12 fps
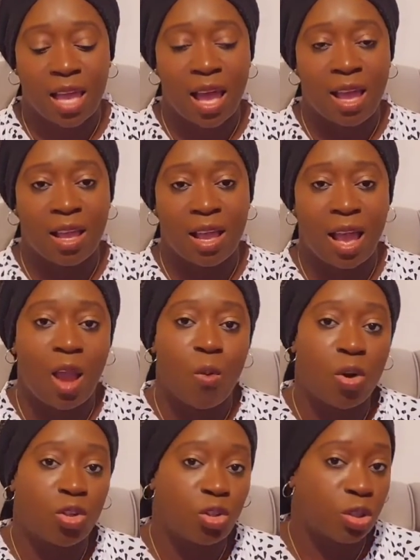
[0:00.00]
I
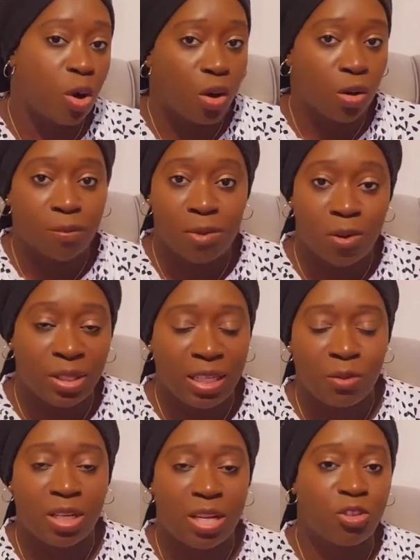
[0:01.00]
watched all
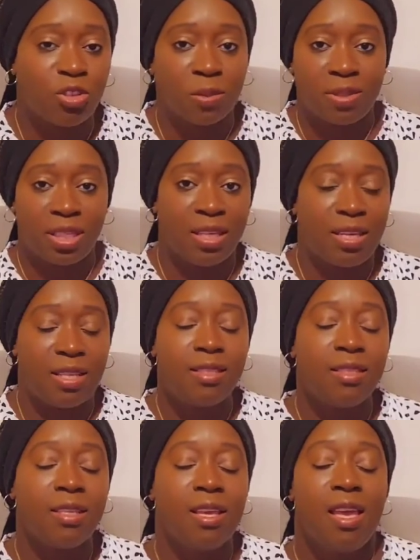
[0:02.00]
morning when I dropped the
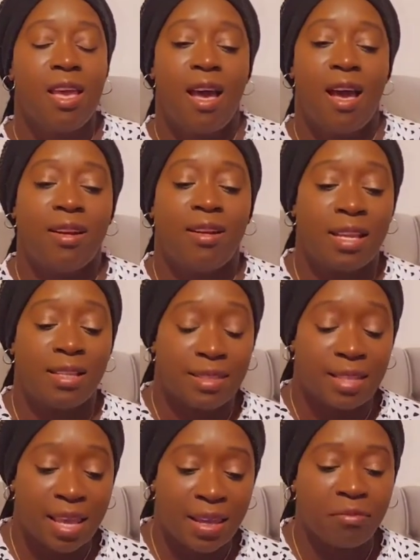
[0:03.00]
kids at that
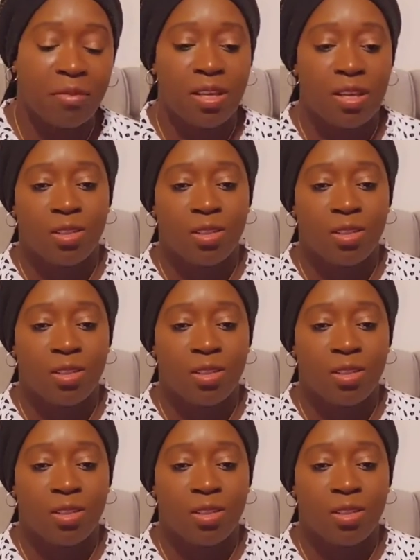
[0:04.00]
time.